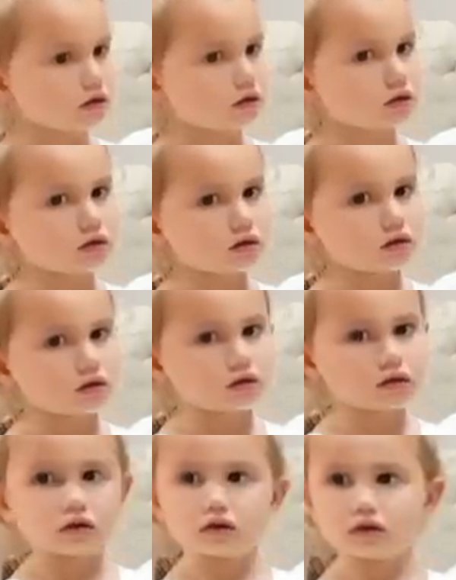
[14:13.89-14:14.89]

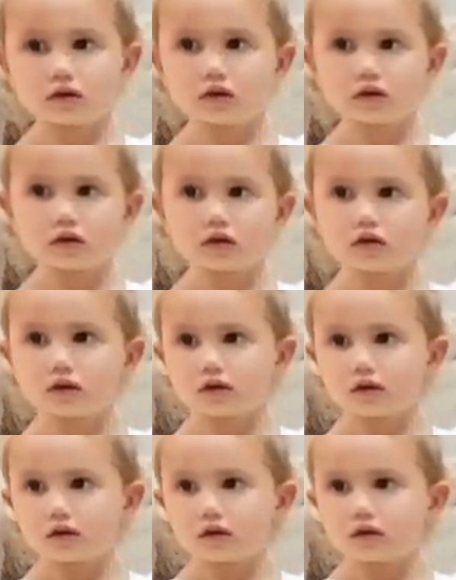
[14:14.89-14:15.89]

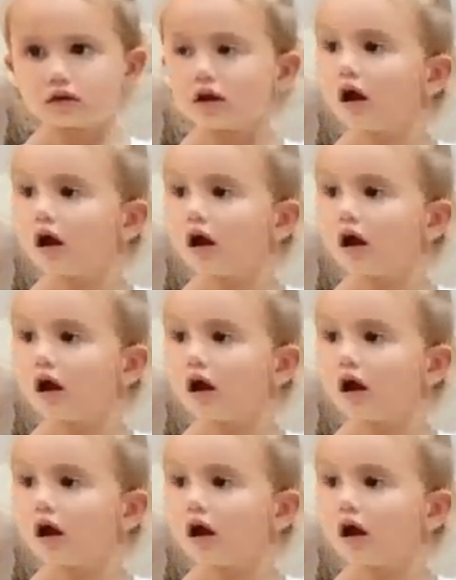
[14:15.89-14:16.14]
[no speech]